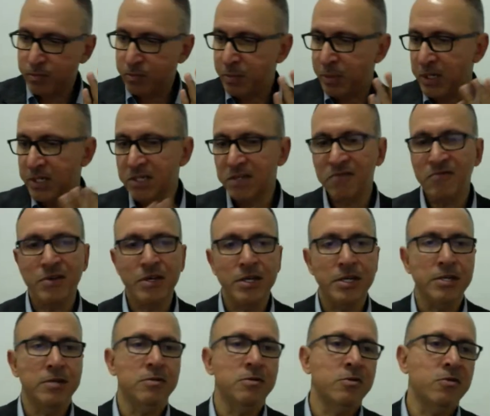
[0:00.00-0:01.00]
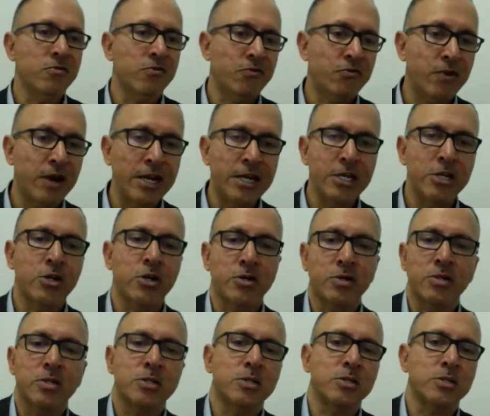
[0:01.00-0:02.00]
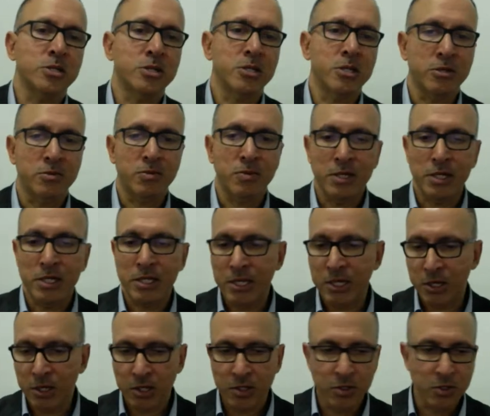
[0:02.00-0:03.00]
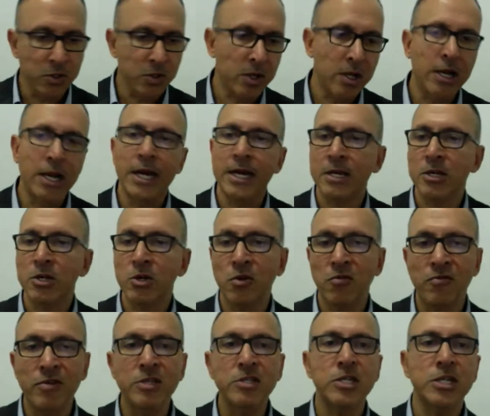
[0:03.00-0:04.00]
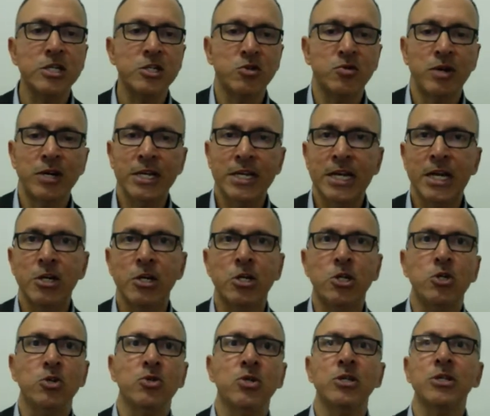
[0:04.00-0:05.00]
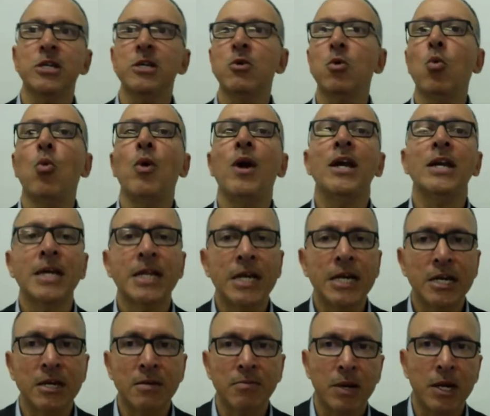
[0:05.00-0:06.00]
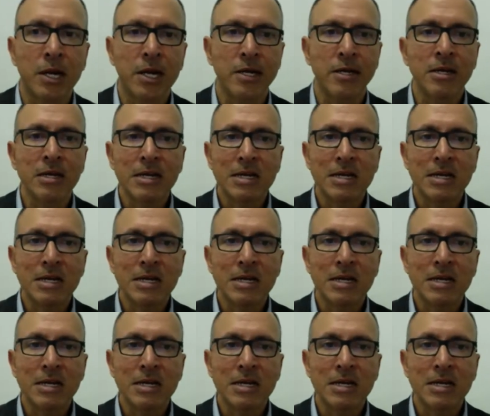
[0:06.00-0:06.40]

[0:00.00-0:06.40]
persevered, you've finally got the skills assessment, and then now you are like, your visa is running out and you're thinking, where can I apply?